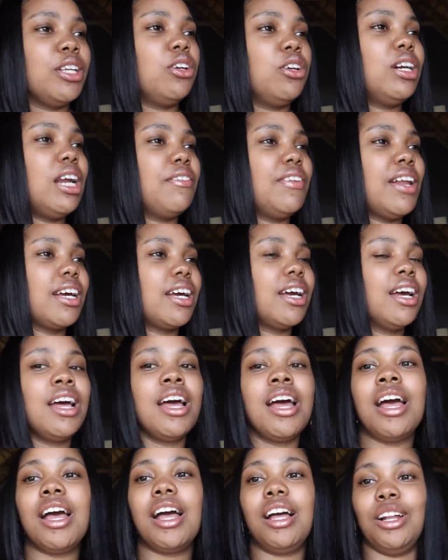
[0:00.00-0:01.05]
They don't have like
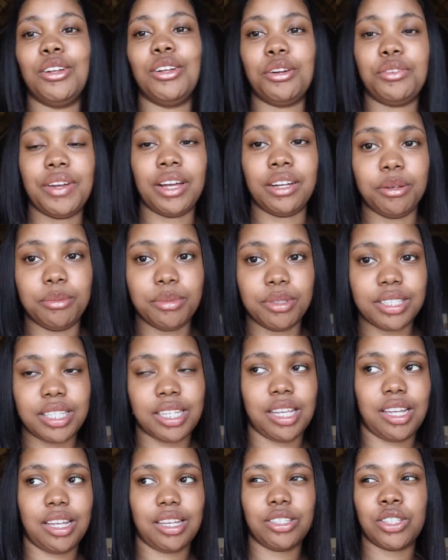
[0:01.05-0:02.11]
a lot of animals
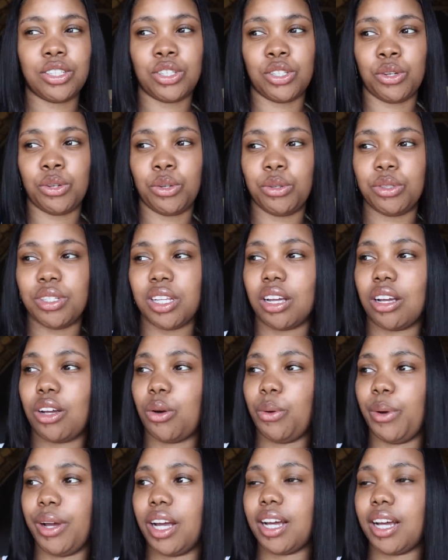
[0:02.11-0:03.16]
here, so it was like
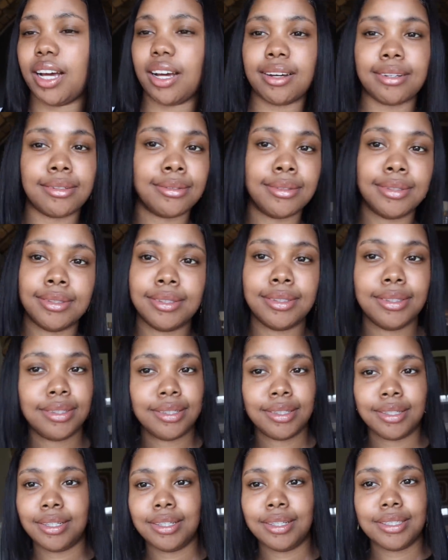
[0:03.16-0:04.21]
quick,
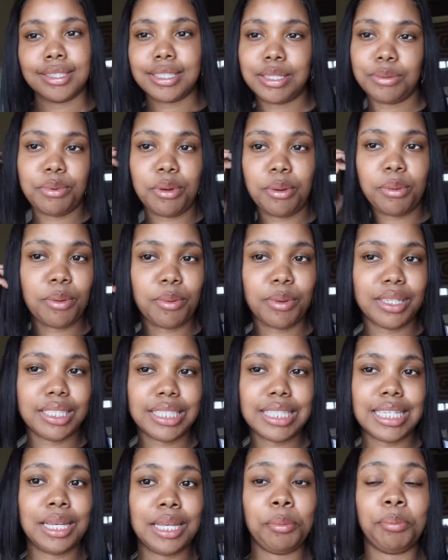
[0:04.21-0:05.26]
see what we want to
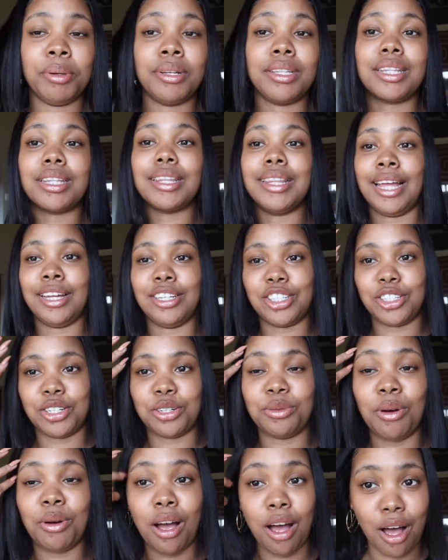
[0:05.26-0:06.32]
see. But that
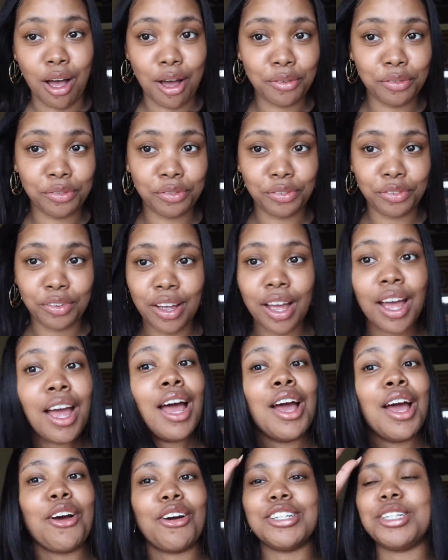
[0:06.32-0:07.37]
giraffe,
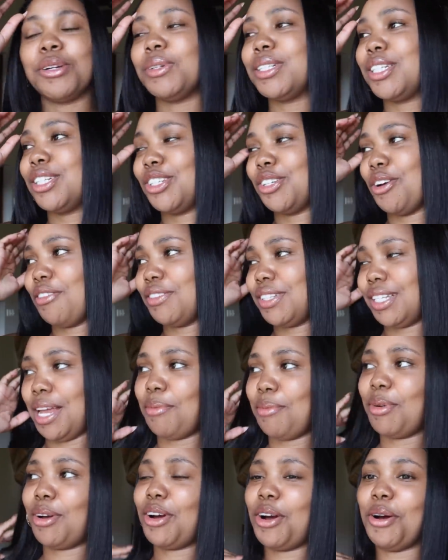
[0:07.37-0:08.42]
Koja, what's the giraffe's
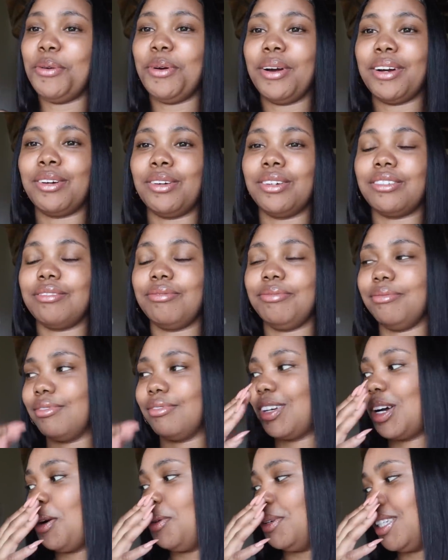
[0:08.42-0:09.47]
name? Co
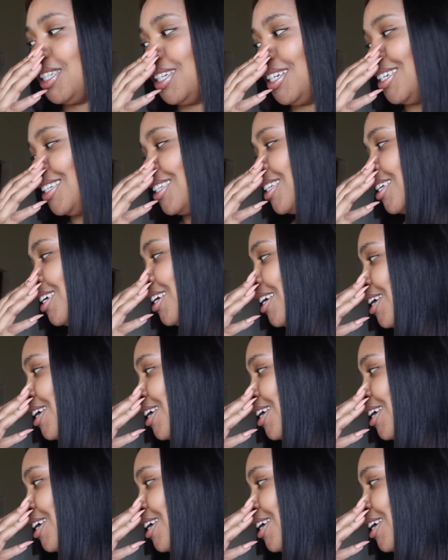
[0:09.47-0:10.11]
mm, coincidence.